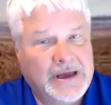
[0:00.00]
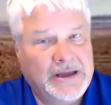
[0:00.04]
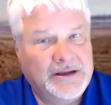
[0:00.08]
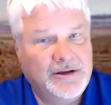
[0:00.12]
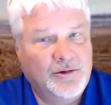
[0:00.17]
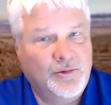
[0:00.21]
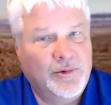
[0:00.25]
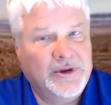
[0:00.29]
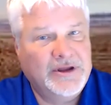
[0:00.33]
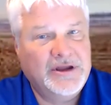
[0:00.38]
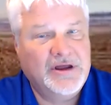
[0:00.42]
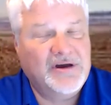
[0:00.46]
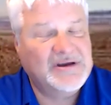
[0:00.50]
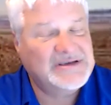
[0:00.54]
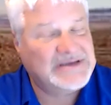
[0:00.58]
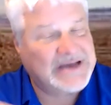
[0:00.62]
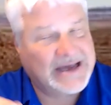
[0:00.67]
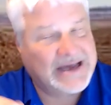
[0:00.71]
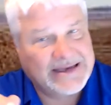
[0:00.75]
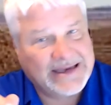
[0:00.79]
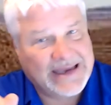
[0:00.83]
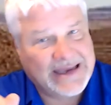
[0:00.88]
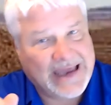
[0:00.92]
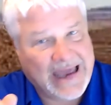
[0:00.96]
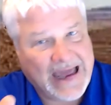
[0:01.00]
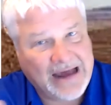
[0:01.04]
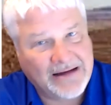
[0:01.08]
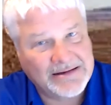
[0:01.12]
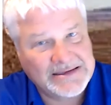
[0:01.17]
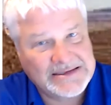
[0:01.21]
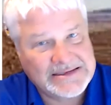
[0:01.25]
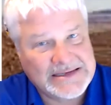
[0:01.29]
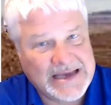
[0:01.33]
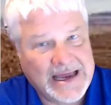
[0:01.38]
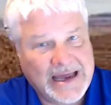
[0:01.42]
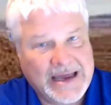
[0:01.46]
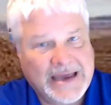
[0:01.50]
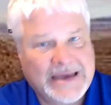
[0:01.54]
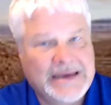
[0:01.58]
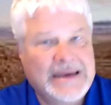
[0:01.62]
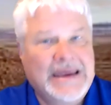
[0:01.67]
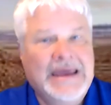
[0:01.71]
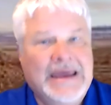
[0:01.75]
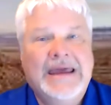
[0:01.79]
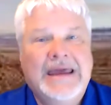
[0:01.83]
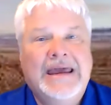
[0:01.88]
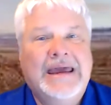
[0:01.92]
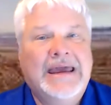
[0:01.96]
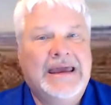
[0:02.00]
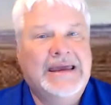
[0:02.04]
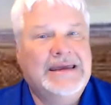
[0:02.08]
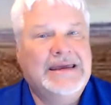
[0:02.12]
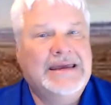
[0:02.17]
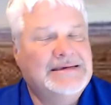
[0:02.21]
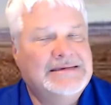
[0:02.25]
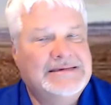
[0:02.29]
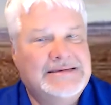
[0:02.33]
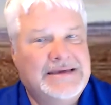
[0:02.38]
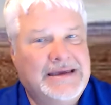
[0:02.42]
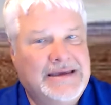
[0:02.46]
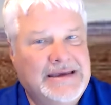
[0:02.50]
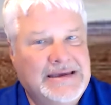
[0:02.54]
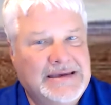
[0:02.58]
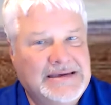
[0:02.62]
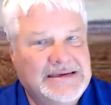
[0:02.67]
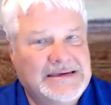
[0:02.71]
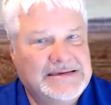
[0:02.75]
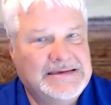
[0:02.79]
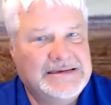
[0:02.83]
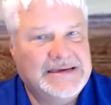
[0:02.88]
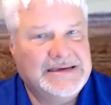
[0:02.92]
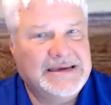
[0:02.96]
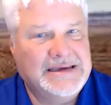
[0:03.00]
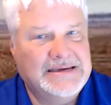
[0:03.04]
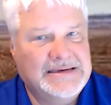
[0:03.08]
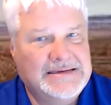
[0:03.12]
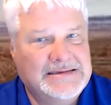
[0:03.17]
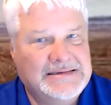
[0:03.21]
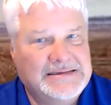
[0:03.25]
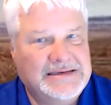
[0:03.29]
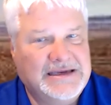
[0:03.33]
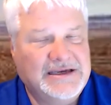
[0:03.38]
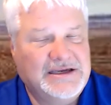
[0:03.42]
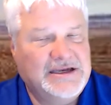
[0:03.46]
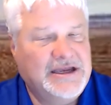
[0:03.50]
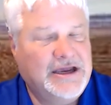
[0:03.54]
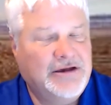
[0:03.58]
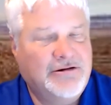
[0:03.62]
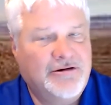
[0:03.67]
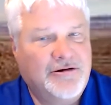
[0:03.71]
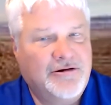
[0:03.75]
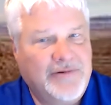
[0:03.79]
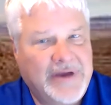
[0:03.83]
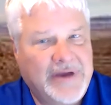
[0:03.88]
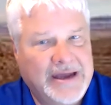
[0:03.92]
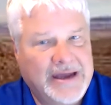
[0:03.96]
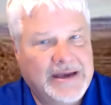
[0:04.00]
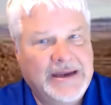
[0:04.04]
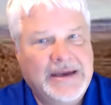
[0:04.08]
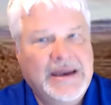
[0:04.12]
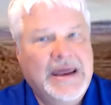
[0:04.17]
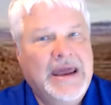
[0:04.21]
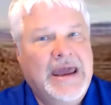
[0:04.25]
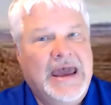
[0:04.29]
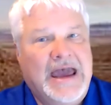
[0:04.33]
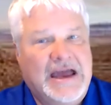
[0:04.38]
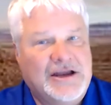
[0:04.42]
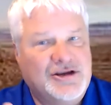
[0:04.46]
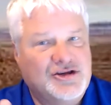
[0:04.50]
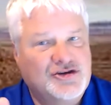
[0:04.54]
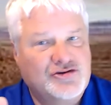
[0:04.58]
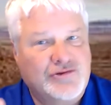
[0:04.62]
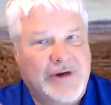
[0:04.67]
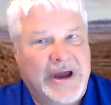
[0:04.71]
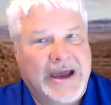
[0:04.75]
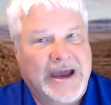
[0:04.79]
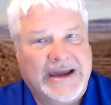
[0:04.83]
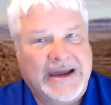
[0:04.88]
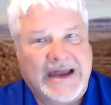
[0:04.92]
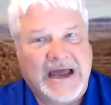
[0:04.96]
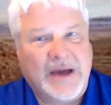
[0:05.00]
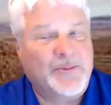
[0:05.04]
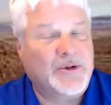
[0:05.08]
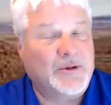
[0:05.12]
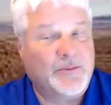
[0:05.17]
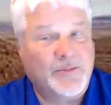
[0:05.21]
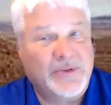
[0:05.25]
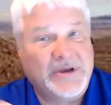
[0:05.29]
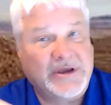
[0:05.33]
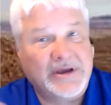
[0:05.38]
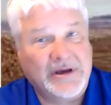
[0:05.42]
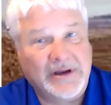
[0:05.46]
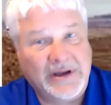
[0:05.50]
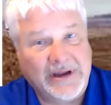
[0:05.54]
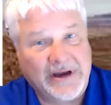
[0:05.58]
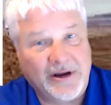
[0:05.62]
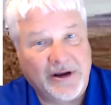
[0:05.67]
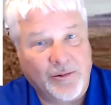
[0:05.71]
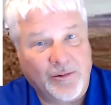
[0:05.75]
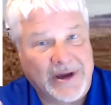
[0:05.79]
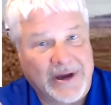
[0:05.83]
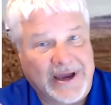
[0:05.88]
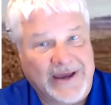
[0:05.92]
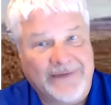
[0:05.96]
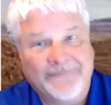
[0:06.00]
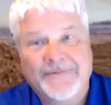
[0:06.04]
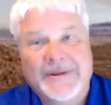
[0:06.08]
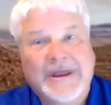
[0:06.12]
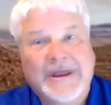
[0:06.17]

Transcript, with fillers: on the windows on the outside is is is deteriorated and dried up and peeling away.